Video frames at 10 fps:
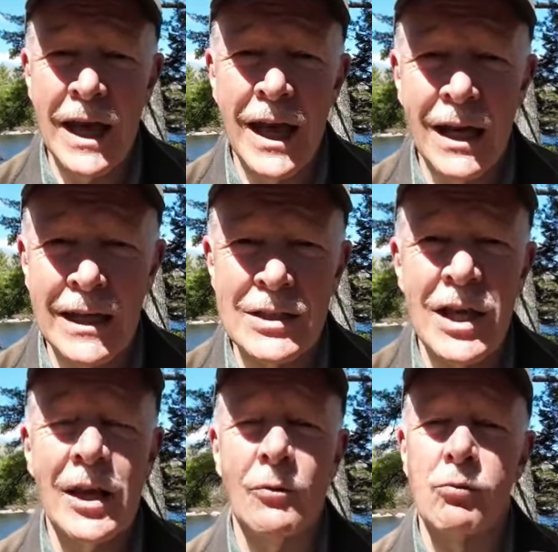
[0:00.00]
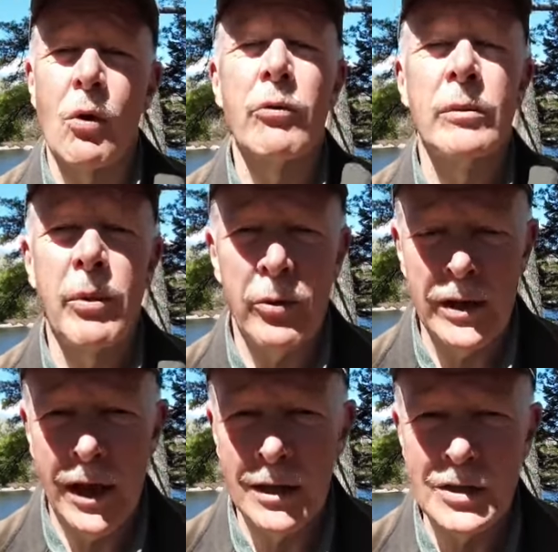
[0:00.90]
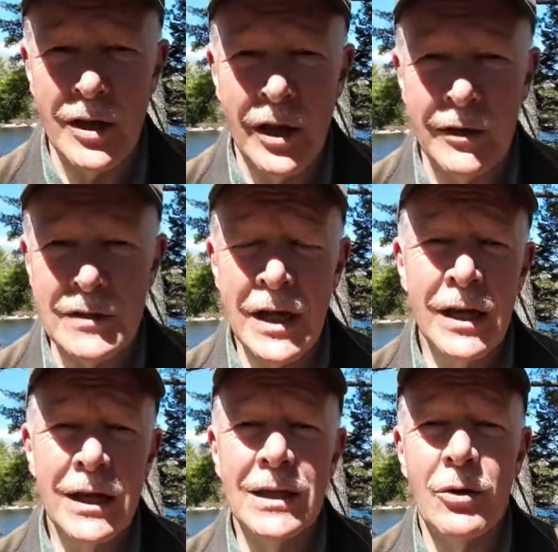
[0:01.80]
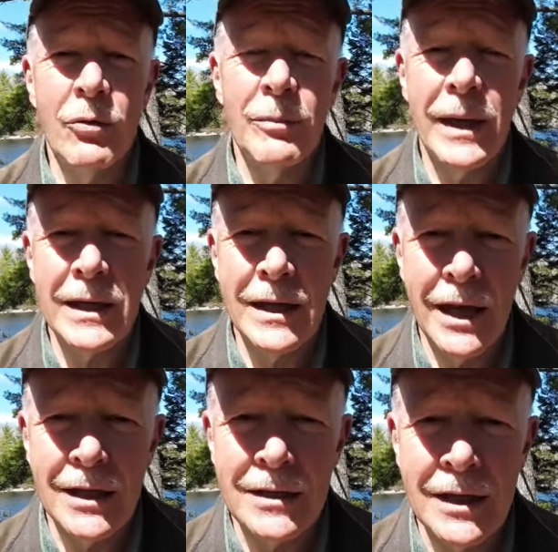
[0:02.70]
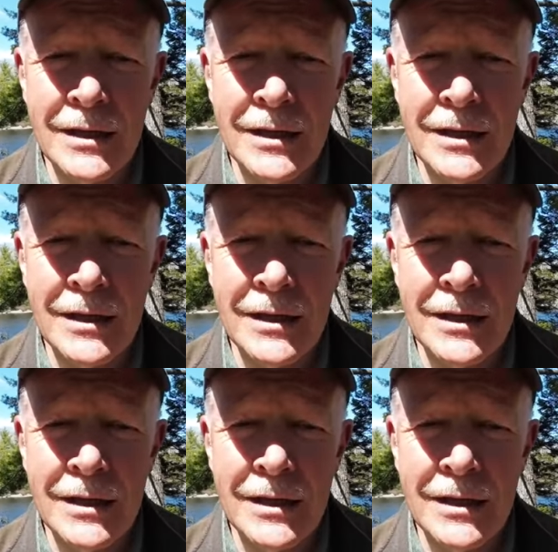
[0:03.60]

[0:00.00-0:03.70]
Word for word: Alex at Aurora Borealis Knives in Quebec, Canada.